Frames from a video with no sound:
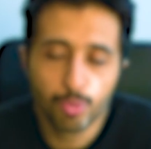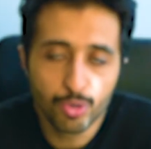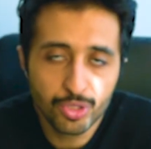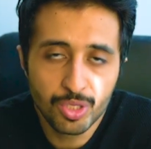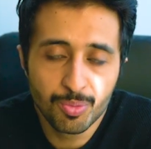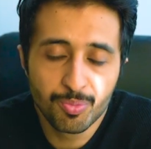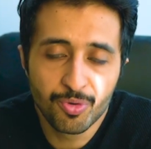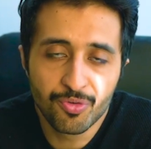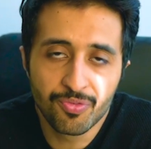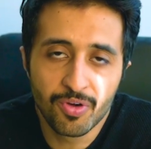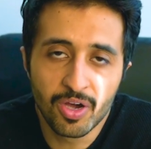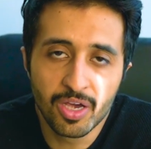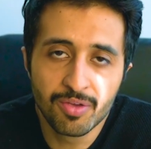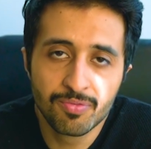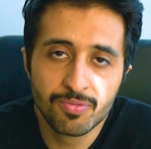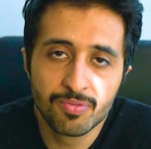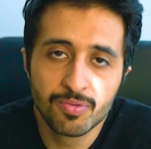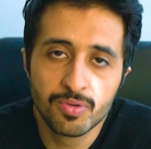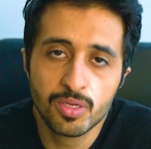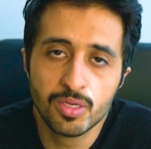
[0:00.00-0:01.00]
Point number five
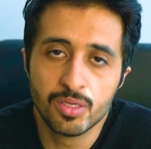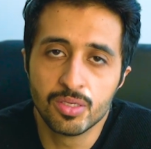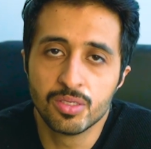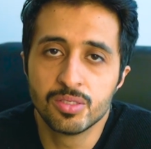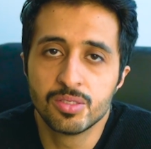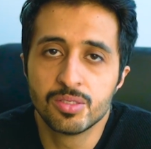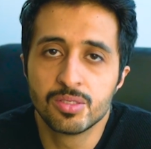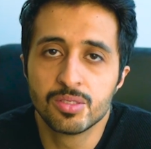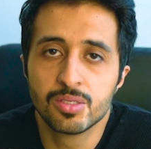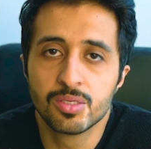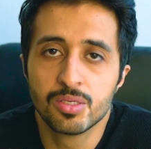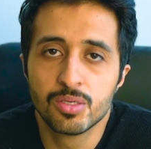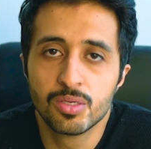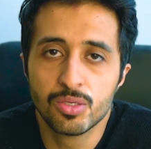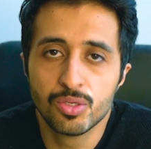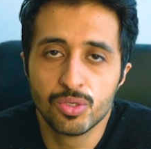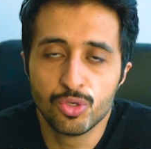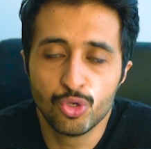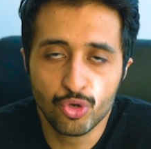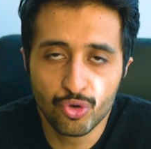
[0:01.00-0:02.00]
is
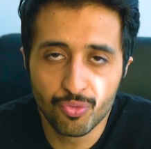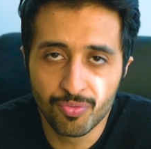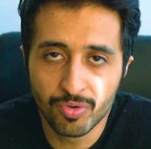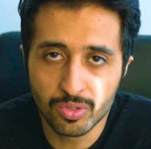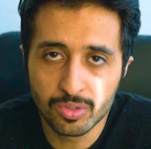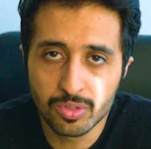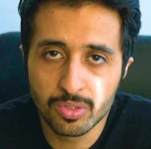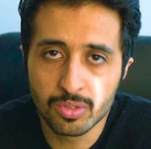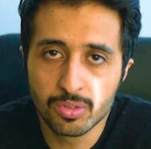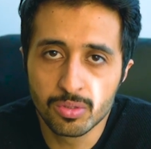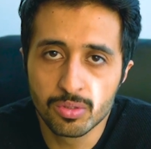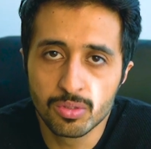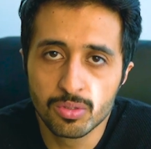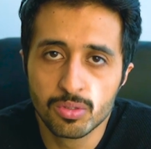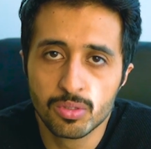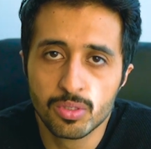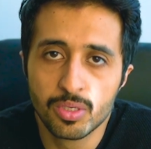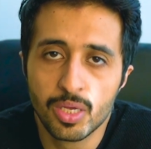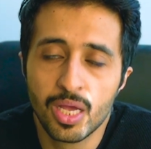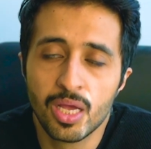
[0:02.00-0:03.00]
universal
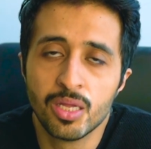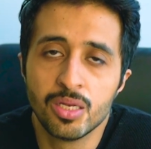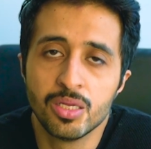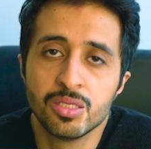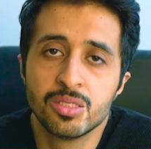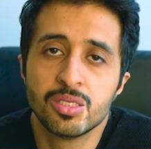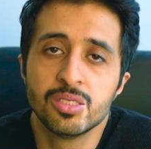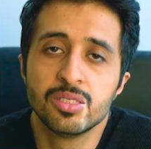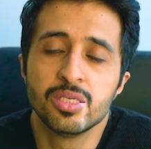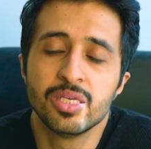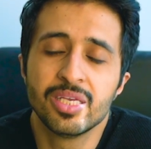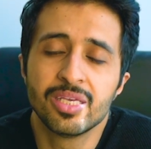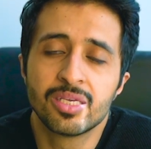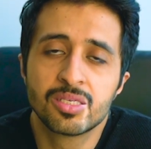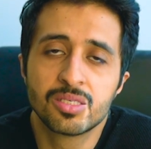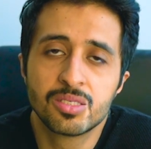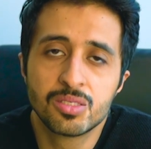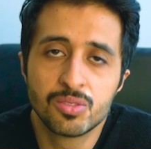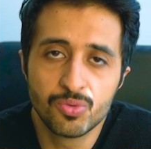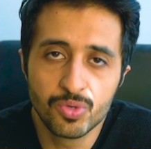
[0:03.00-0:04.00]
and it is
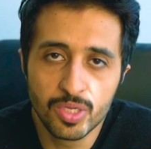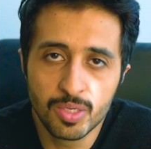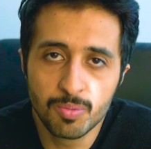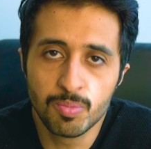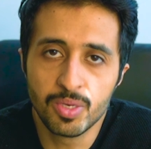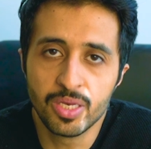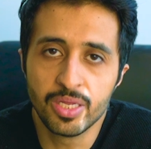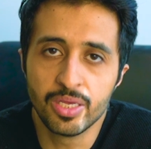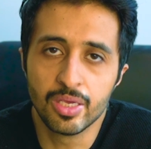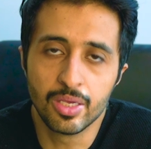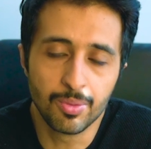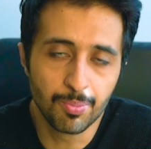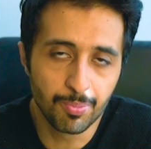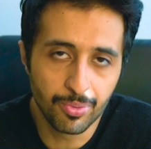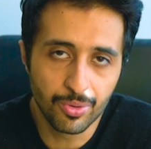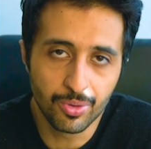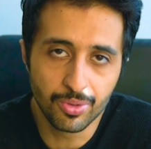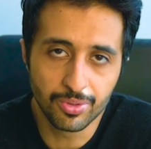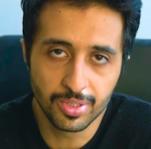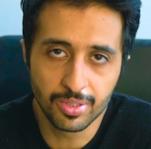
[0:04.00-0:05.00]
extremely
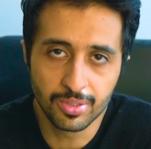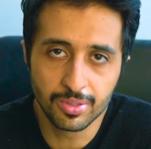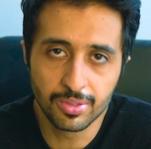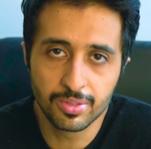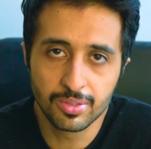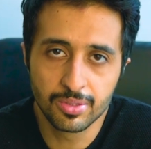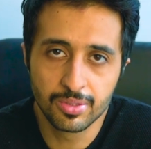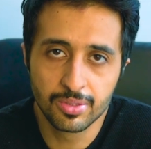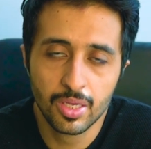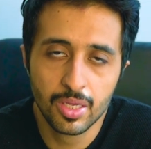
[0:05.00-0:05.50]
important.